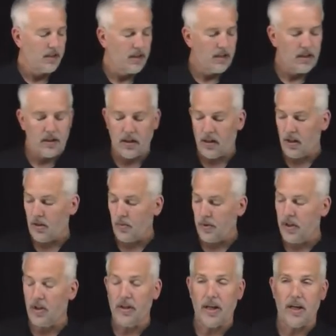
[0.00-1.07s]
uh, we
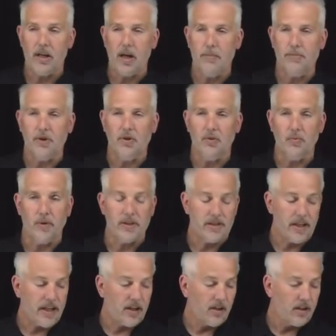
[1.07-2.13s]
call that an optical
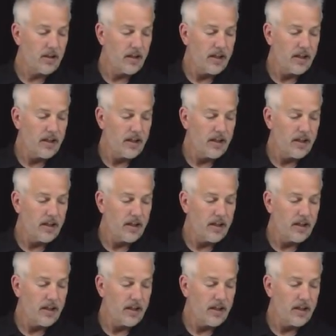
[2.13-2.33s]
resonator.